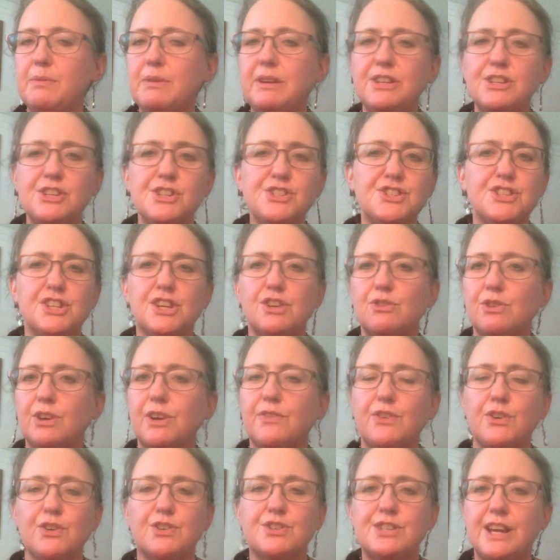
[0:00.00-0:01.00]
just generally
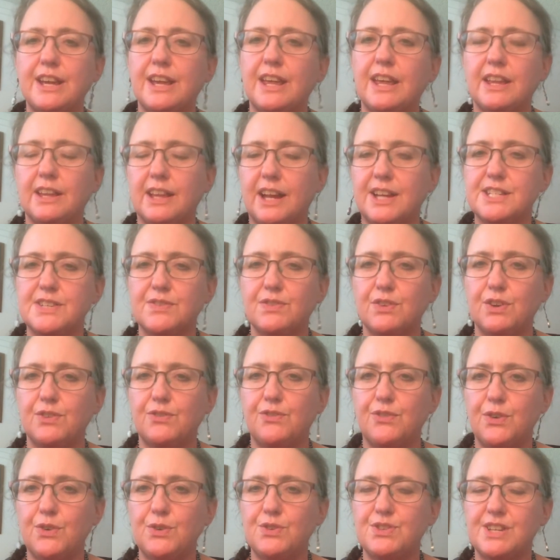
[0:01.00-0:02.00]
if you're taking lots of good
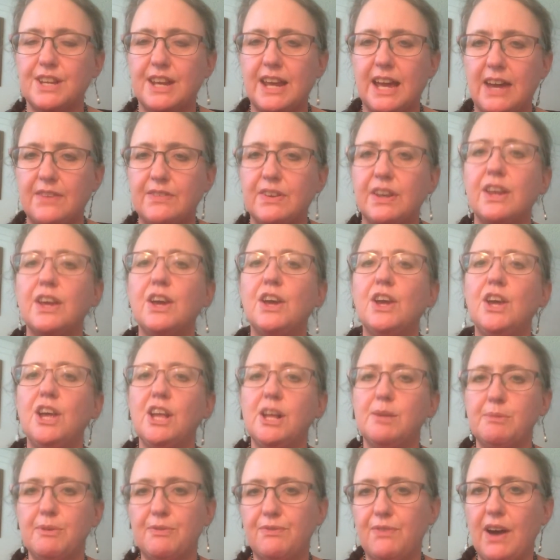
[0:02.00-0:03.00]
foods that have it,
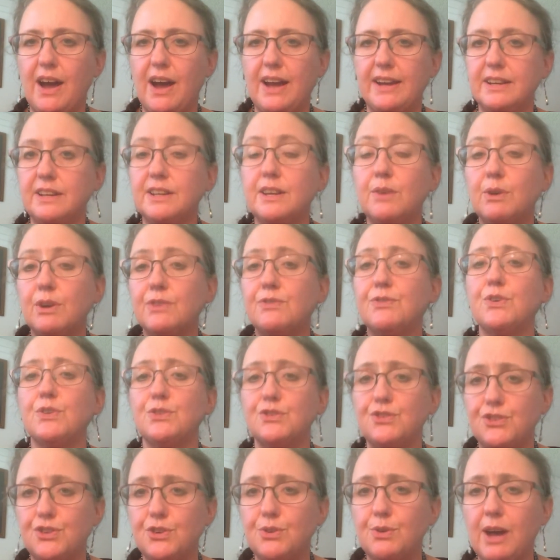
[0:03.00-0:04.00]
it'll be fine. Know what
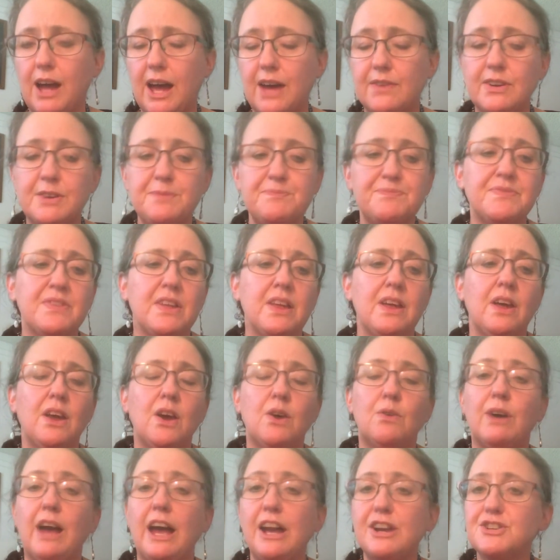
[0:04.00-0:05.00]
foods do have it?
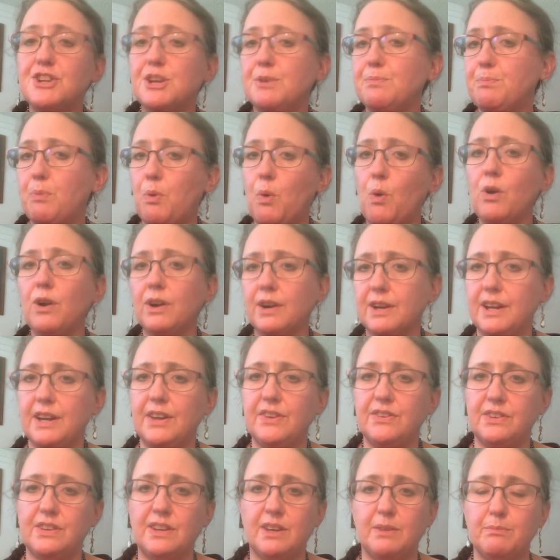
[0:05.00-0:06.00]
Actually, pork
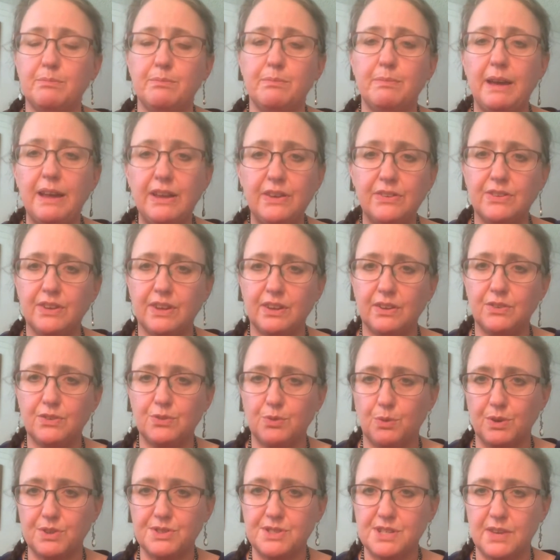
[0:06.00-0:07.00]
is an amazing
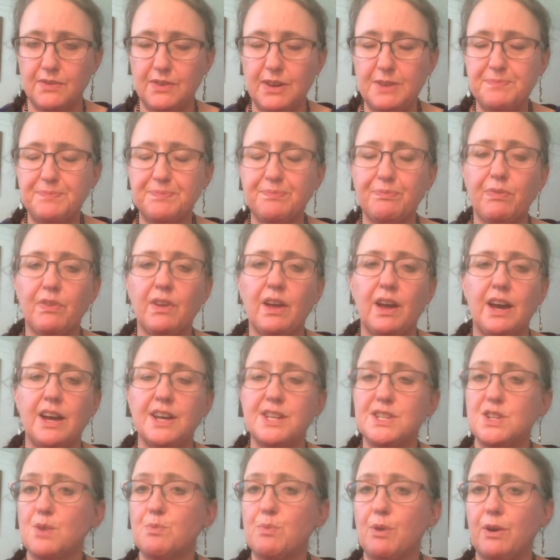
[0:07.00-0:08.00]
source of it,
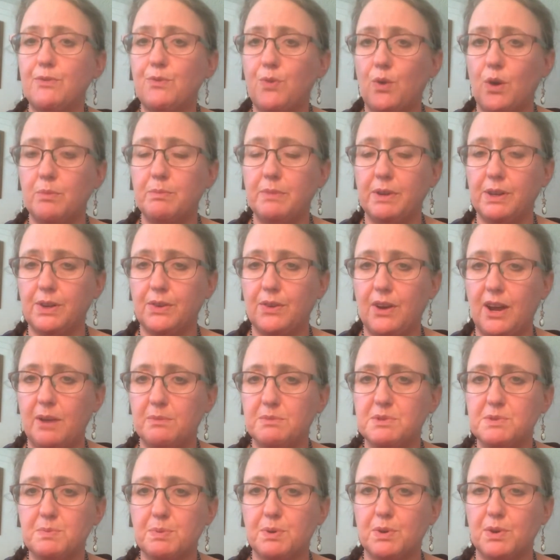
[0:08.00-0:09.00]
0.4
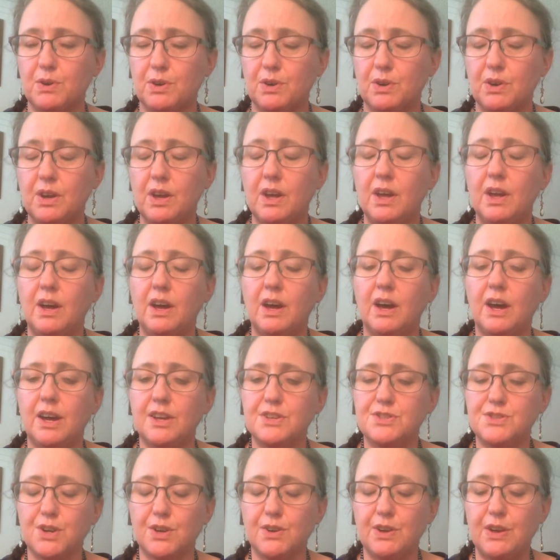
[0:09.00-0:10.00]
milligrams per
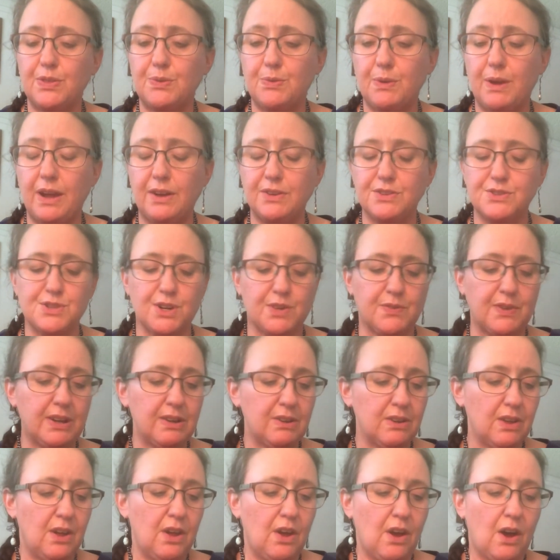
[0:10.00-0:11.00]
3-ounce serving.
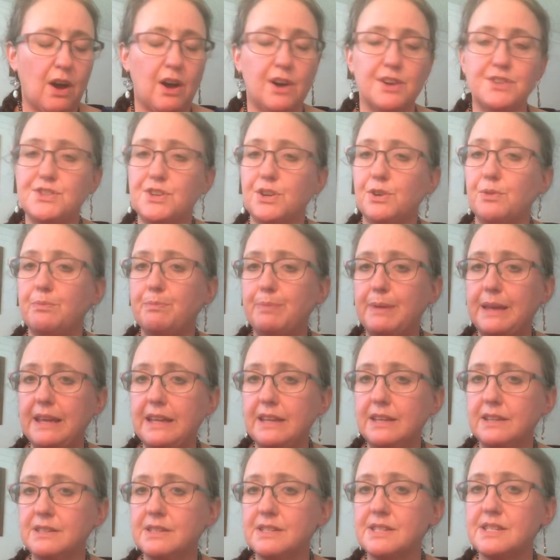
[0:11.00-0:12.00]
Also,
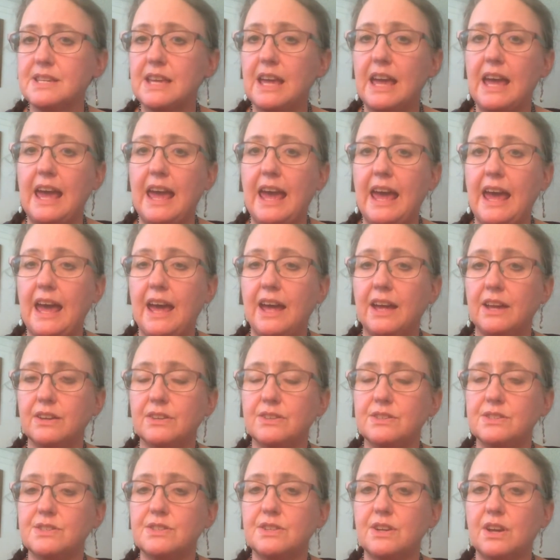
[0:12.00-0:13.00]
beans
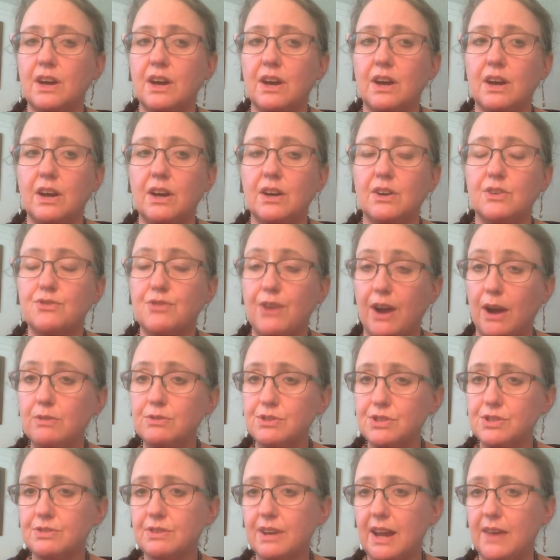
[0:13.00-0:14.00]
and
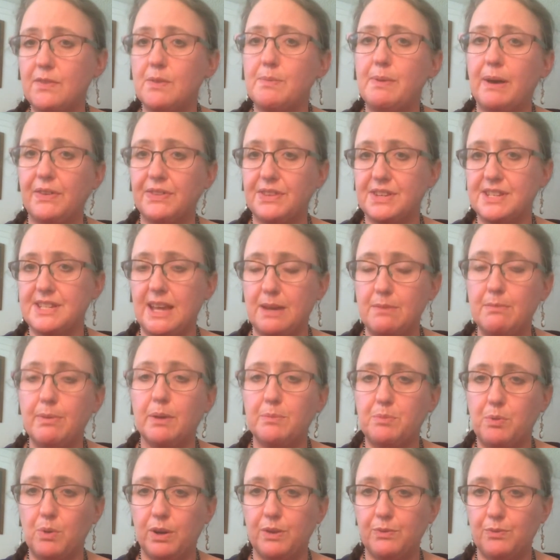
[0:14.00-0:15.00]
trout have about the same,
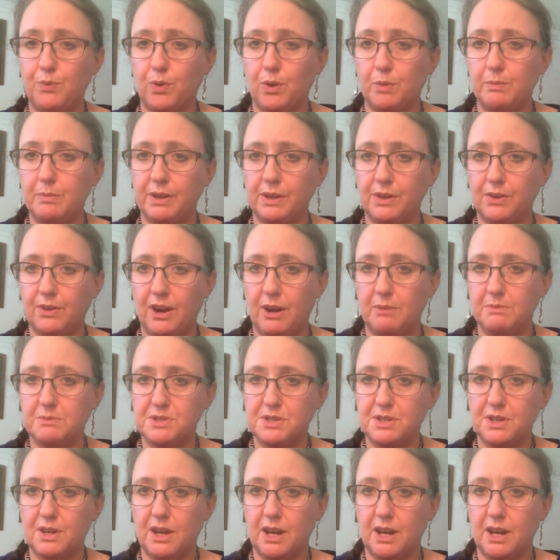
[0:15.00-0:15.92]
about 0.4 milligrams